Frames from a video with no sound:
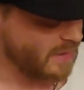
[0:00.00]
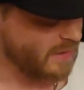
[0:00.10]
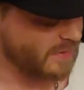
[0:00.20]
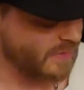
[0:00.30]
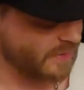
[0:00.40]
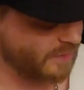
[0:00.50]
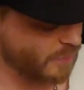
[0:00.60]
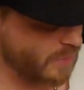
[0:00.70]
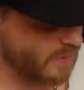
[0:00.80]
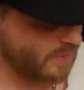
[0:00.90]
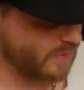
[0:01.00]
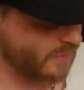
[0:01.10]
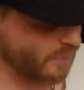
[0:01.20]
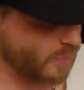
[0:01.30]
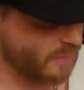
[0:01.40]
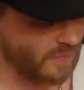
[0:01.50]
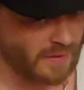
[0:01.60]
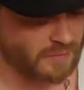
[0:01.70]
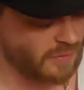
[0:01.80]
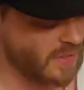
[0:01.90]
is this
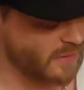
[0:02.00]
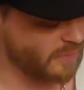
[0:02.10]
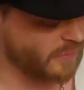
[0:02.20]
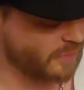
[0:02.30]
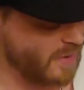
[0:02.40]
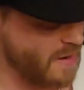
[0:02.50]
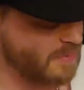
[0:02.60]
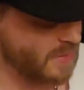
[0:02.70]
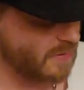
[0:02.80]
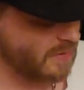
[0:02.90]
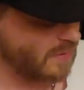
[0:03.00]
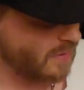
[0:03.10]
45-degree angle strap here.